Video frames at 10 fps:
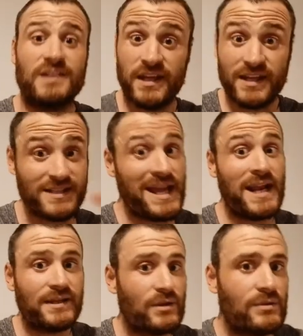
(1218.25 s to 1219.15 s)

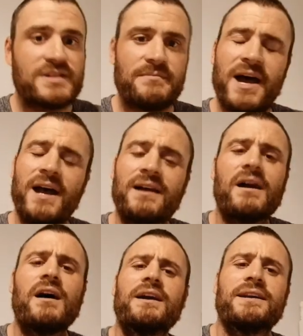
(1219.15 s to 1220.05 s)
psychedelic known to
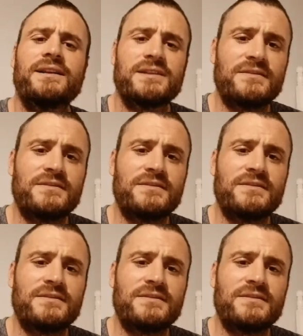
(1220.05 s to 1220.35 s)
mankind,